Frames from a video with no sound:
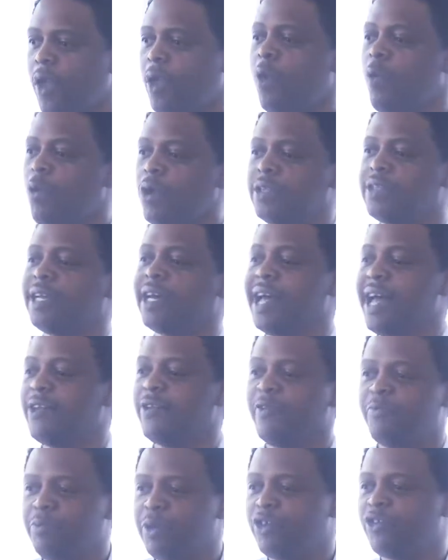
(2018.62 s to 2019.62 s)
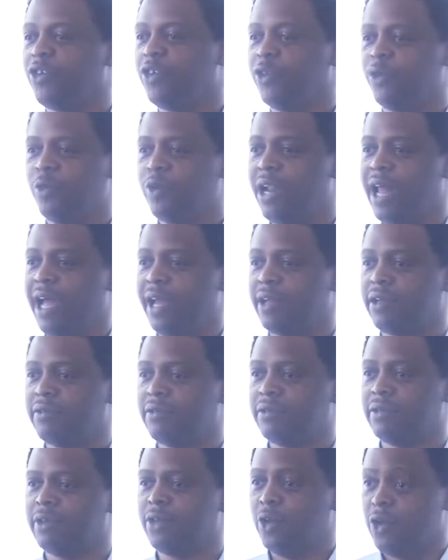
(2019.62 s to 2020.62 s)
what's the kind of picture you would like?
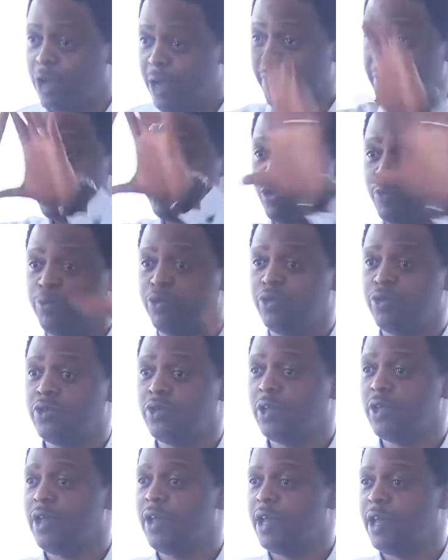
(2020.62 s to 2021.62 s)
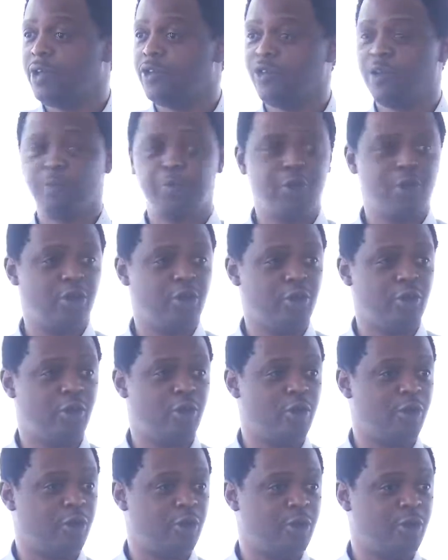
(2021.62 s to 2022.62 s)
You know, you're about to put something on
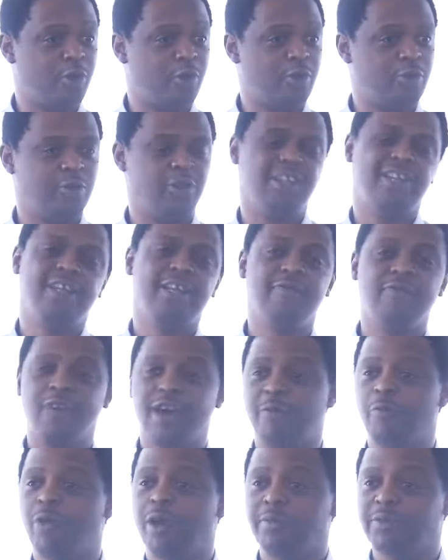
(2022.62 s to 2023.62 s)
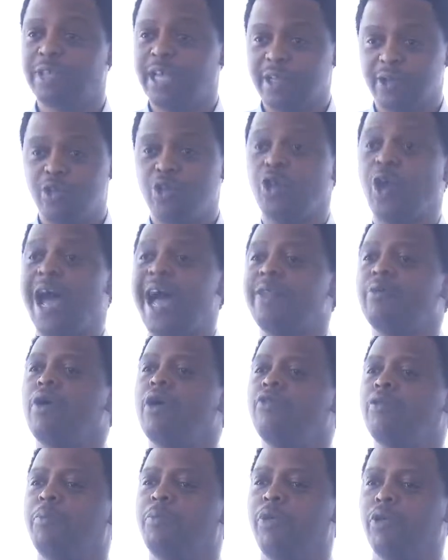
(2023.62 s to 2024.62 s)
your they don't even have website. So your
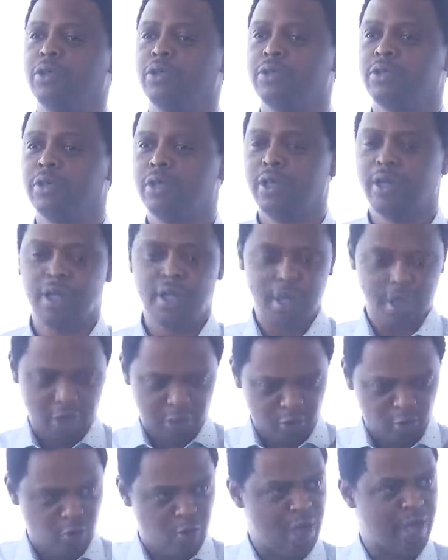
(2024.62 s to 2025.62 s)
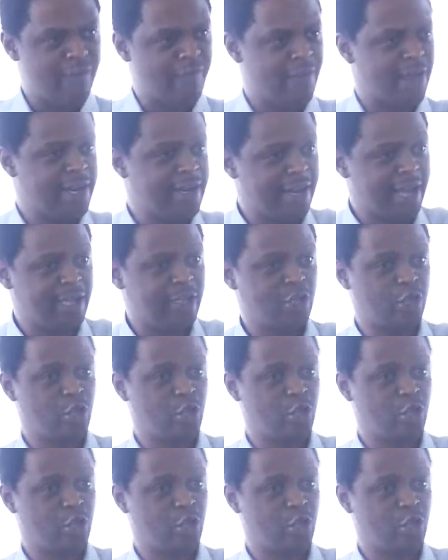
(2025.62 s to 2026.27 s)
annual report, you wear a very nice